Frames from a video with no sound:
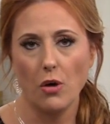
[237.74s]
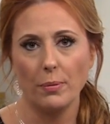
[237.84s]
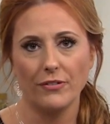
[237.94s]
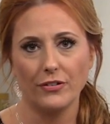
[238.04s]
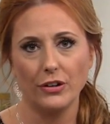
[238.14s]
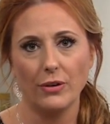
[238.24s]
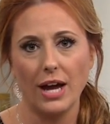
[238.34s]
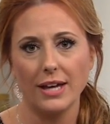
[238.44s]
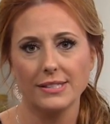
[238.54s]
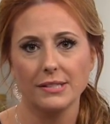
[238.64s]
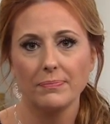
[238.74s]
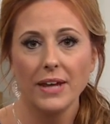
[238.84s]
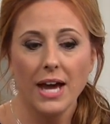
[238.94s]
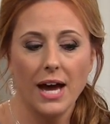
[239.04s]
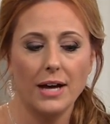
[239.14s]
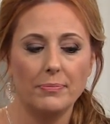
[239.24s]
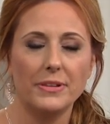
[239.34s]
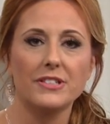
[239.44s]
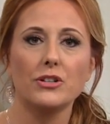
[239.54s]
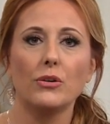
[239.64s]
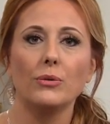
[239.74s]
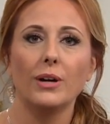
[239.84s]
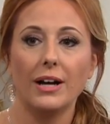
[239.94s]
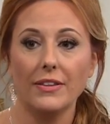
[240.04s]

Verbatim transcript: open for you guys. Um, so